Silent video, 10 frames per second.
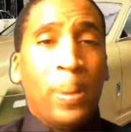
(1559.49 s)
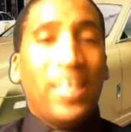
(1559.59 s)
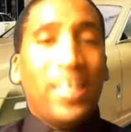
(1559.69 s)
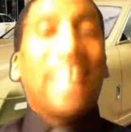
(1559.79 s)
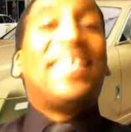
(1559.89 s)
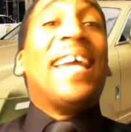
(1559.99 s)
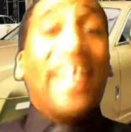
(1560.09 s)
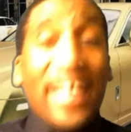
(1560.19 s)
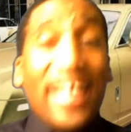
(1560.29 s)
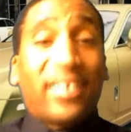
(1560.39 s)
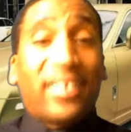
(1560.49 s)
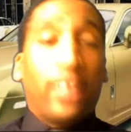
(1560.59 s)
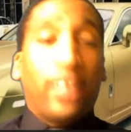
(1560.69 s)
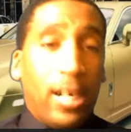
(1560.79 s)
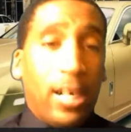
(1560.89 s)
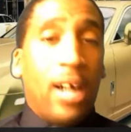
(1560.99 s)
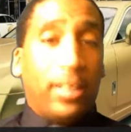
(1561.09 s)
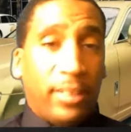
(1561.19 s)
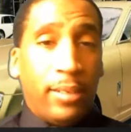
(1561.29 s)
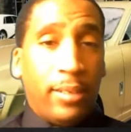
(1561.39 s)
He said it is the synagogue of
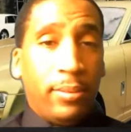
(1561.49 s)
Satan.